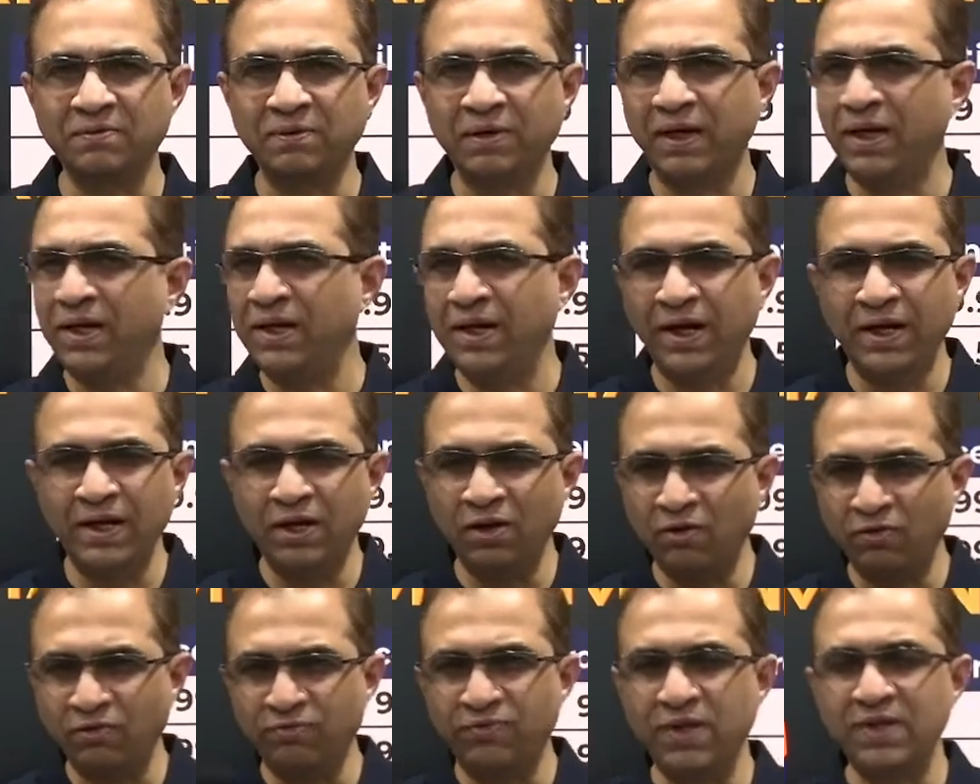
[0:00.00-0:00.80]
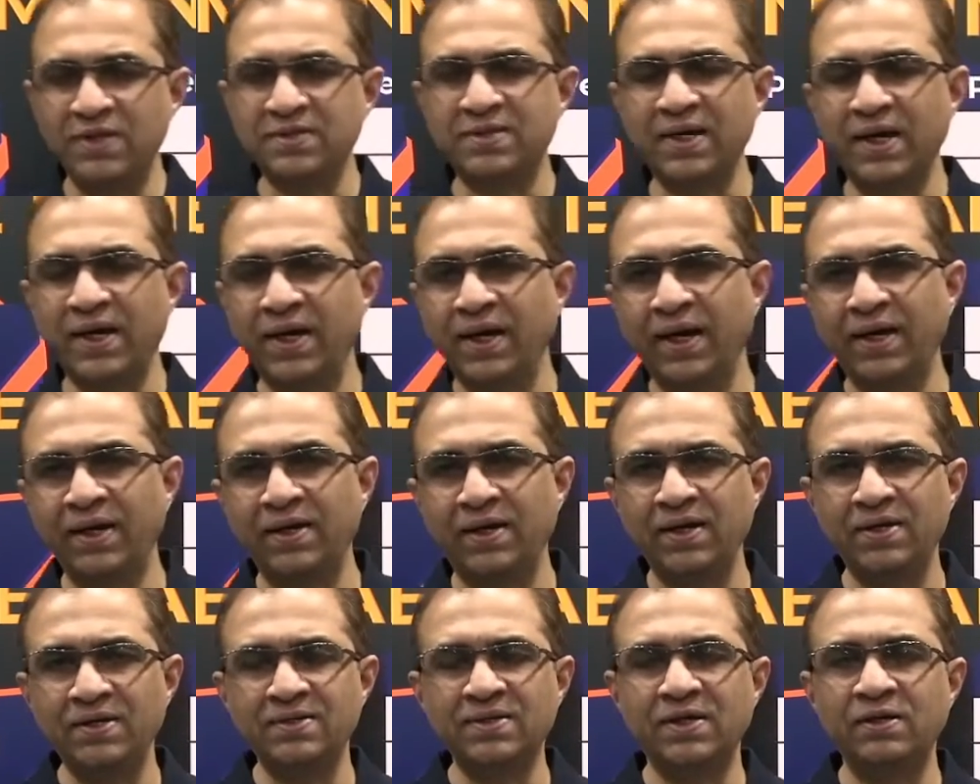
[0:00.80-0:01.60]
in any of these
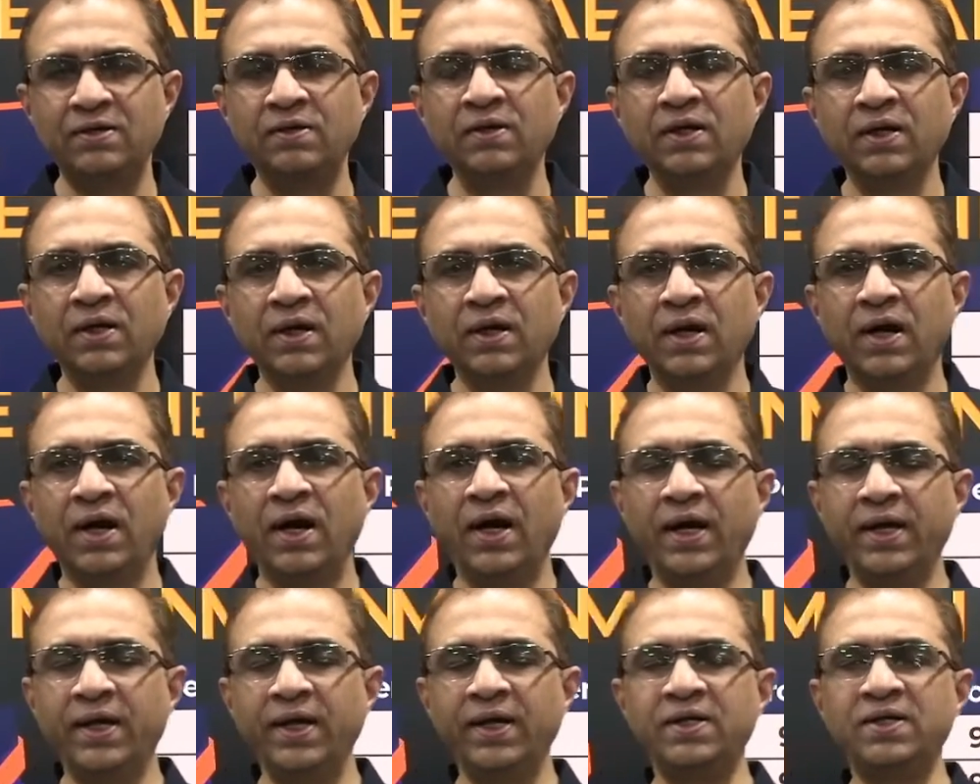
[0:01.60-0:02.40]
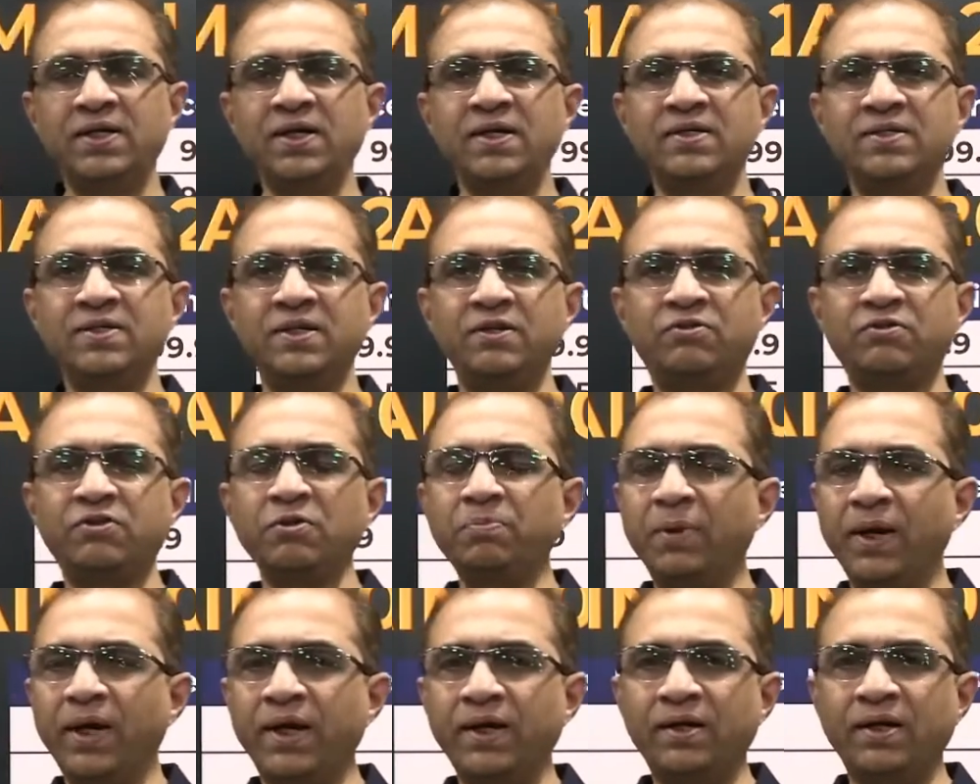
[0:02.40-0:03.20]
NITs and IITs and
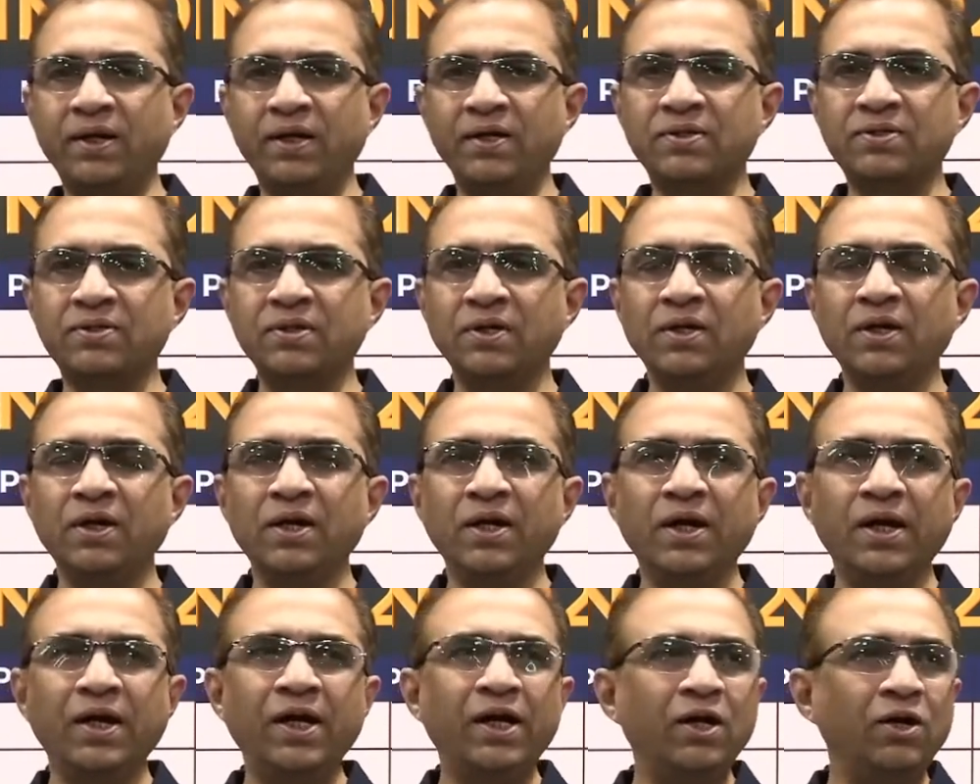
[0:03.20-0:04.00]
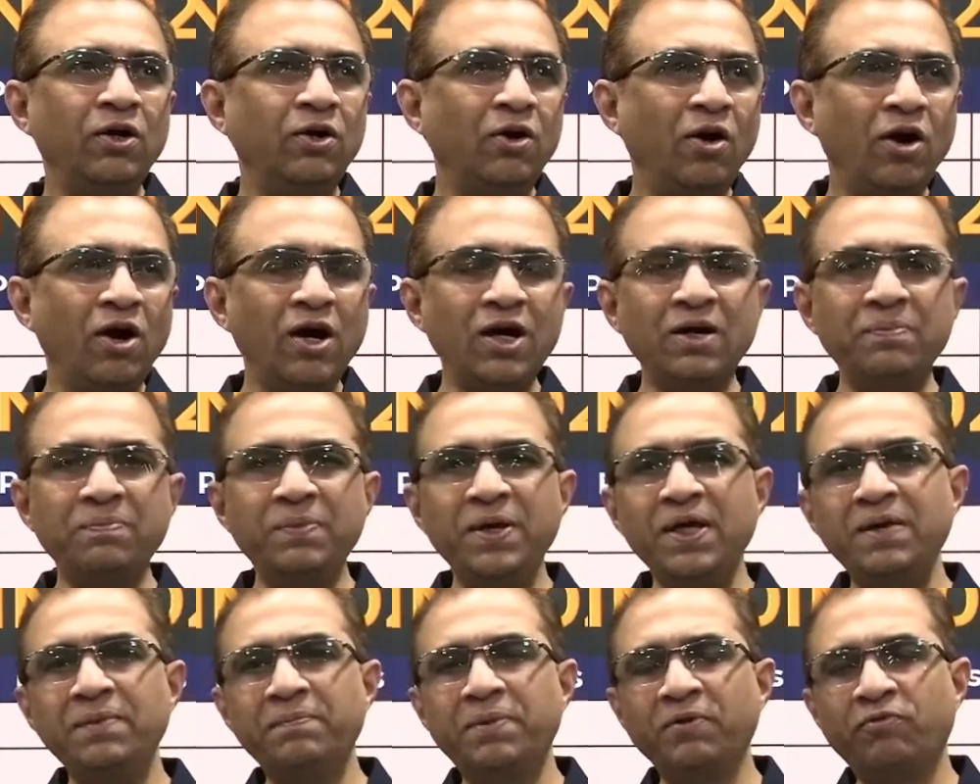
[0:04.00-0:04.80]
triple ITs, it will not
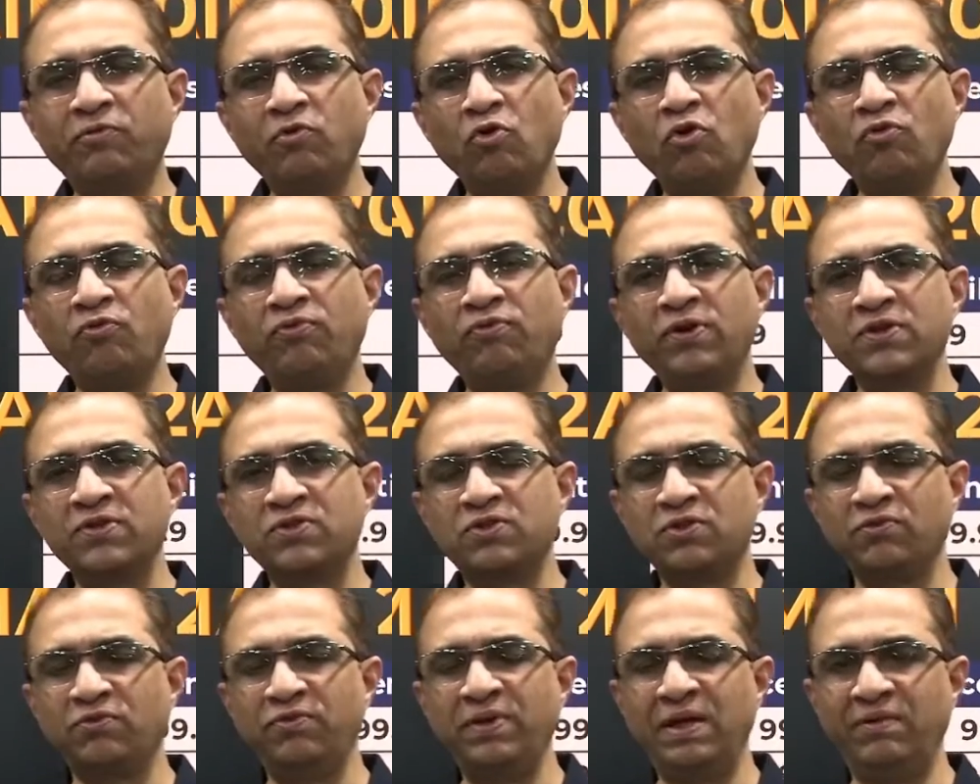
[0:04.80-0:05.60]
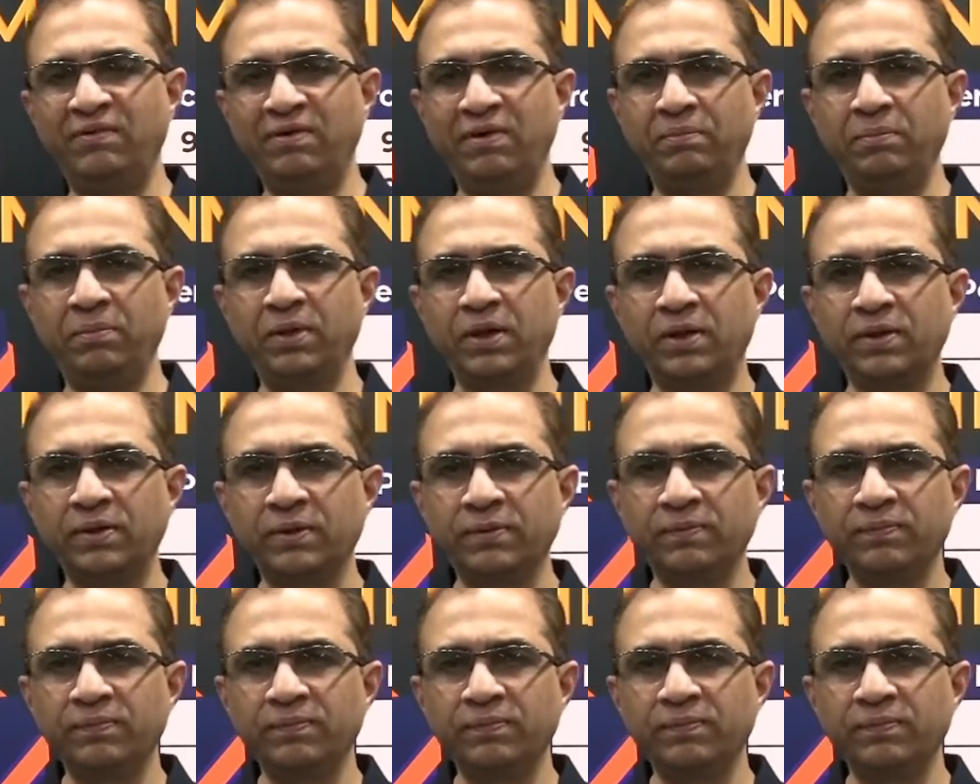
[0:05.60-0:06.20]
be before 1st of November.